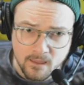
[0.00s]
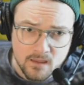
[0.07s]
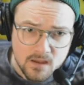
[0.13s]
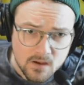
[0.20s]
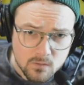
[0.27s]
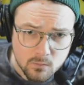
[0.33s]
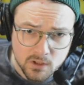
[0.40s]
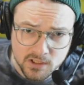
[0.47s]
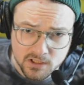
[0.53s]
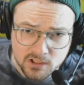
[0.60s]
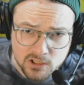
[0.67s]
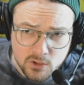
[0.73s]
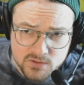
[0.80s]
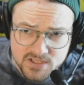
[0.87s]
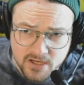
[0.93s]
we're going to
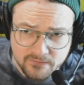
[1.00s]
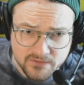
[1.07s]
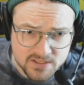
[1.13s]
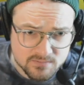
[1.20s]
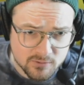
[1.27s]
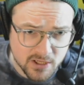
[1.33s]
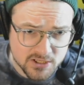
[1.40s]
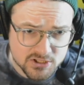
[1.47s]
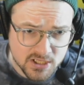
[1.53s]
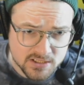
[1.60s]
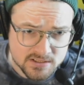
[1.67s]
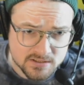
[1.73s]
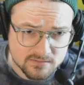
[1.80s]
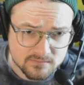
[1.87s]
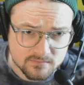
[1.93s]
close out of this project.
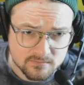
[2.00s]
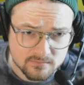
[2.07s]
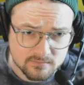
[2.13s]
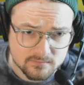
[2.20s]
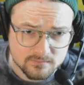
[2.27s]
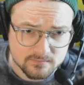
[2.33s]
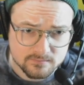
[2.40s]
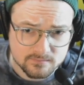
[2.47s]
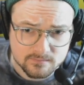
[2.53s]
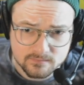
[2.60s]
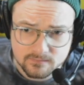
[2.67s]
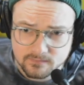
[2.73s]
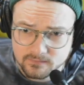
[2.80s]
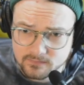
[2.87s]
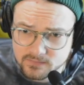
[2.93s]

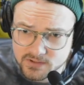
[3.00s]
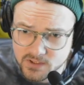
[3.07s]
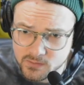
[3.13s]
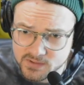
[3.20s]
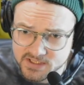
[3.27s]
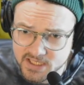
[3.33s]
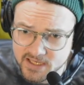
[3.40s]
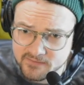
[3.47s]
Don't save.